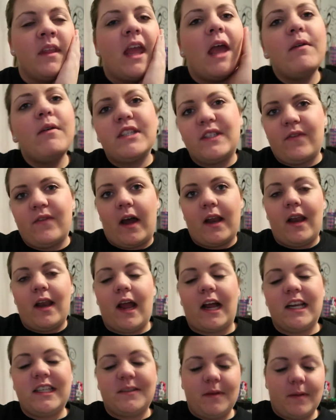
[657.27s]
it was fun.
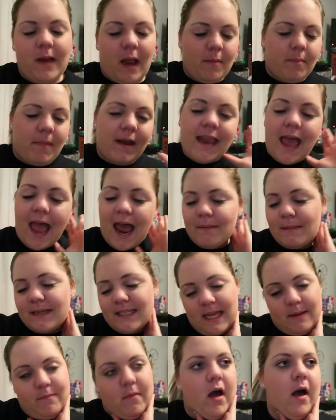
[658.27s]
Like, I spent time with my dad and my
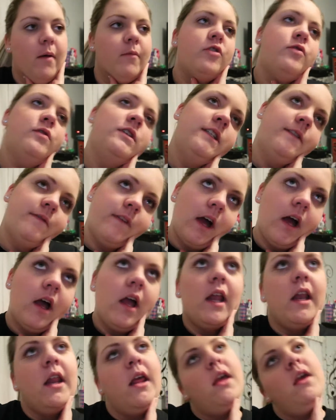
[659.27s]
stepmom, which was
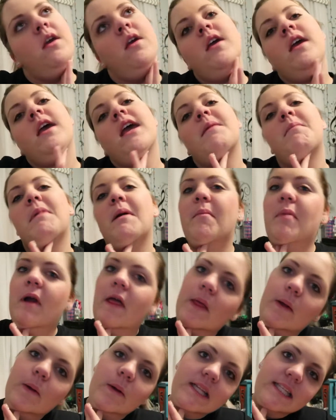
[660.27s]
fun, and my
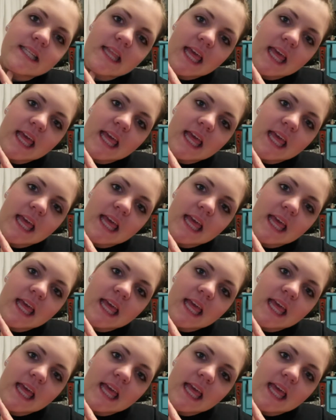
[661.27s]
brother was